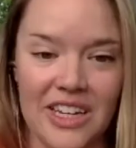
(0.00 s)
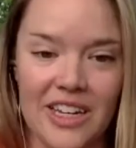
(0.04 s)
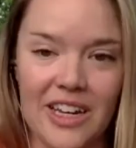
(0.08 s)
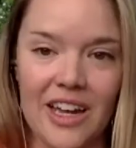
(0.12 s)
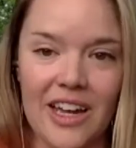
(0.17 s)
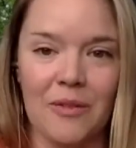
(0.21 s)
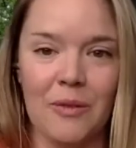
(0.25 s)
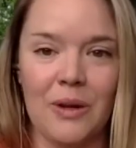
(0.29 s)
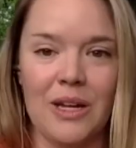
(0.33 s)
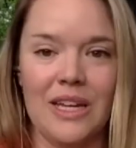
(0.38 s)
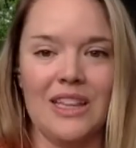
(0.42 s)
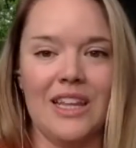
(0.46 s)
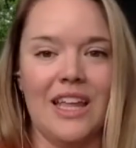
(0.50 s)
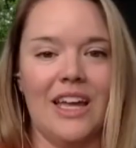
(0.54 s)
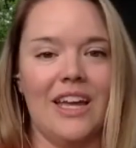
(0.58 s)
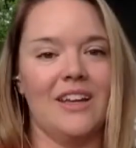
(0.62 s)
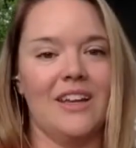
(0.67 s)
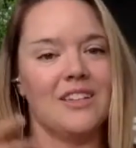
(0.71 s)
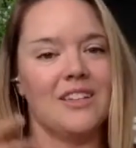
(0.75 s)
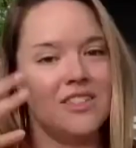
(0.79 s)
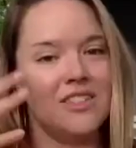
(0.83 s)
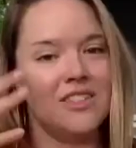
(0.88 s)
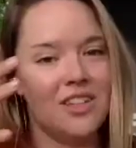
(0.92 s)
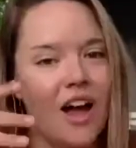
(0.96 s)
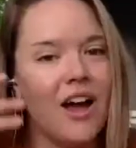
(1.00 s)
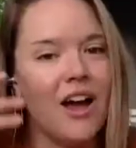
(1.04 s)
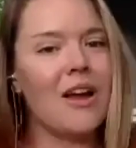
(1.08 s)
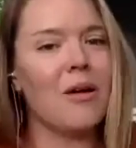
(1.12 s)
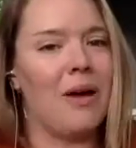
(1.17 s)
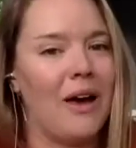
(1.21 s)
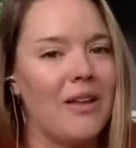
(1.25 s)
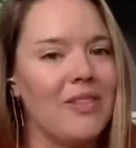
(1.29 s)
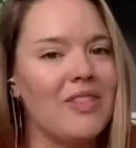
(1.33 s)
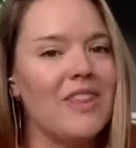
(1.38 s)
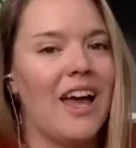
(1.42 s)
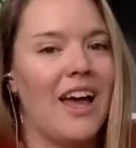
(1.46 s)
And we'd like talk
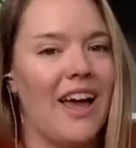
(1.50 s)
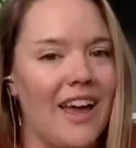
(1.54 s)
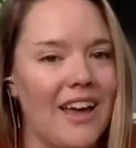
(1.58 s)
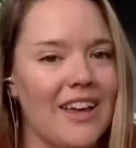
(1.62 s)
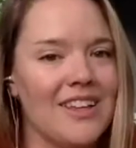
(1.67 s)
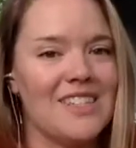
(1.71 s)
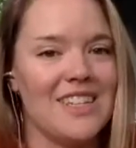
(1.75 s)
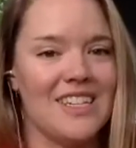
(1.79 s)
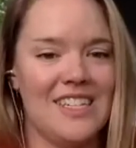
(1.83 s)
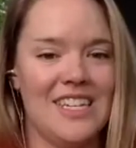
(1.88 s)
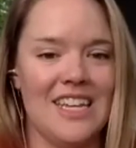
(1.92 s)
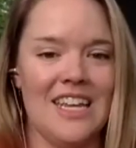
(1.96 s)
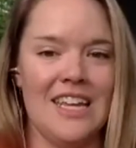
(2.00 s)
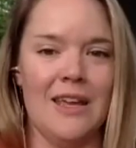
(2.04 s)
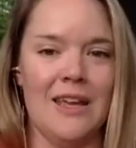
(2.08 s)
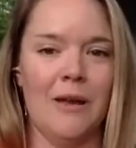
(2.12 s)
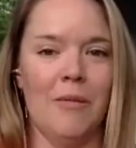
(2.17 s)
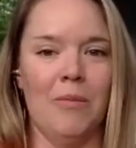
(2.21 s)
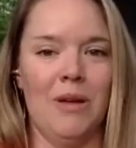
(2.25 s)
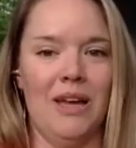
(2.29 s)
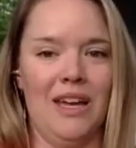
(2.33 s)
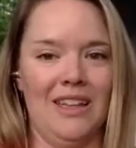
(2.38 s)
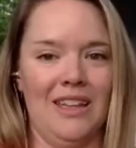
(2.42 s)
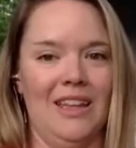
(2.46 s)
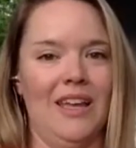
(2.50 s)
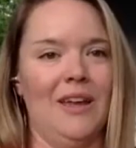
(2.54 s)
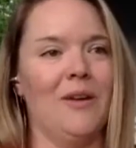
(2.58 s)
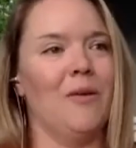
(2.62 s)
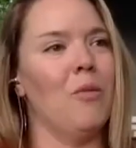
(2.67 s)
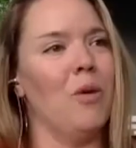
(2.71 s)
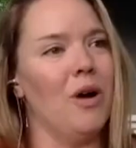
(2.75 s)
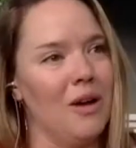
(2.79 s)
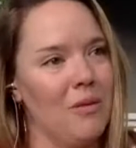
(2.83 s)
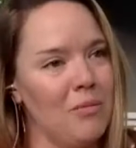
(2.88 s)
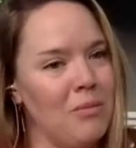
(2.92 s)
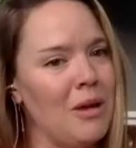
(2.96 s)
about that as a team and like
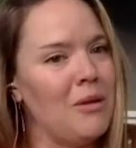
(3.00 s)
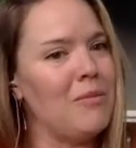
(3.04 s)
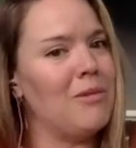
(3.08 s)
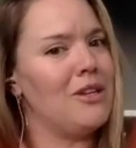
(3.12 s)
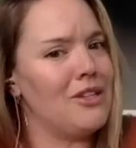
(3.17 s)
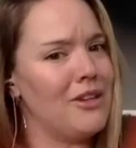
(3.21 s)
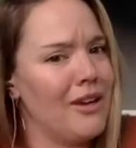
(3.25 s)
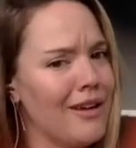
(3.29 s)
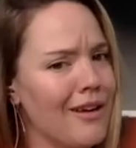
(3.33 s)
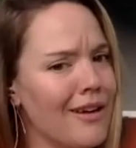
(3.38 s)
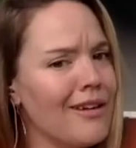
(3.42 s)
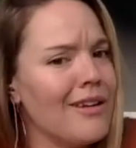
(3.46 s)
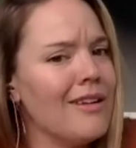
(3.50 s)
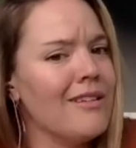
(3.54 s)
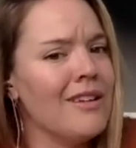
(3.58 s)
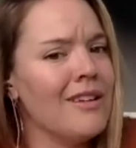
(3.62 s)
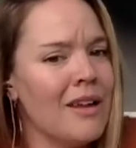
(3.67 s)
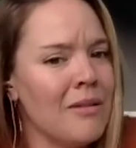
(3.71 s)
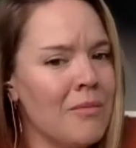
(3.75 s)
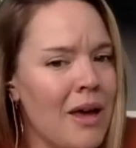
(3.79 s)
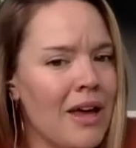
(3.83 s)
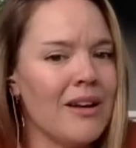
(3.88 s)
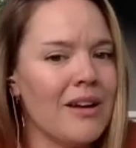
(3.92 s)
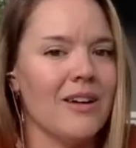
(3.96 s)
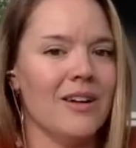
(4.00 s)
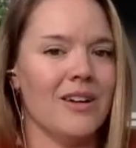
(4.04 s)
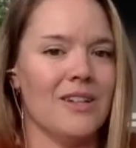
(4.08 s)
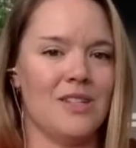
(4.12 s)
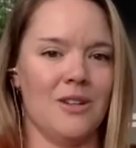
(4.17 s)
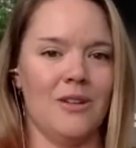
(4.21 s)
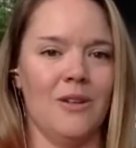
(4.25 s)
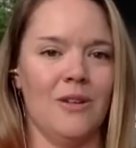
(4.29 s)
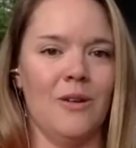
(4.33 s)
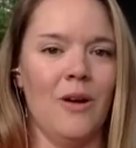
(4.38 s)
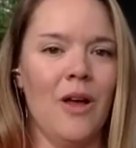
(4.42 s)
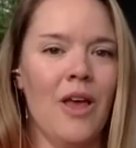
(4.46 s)
what maybe she could have done better
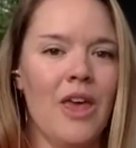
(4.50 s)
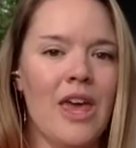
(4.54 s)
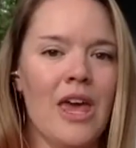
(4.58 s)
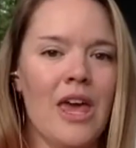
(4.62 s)
too.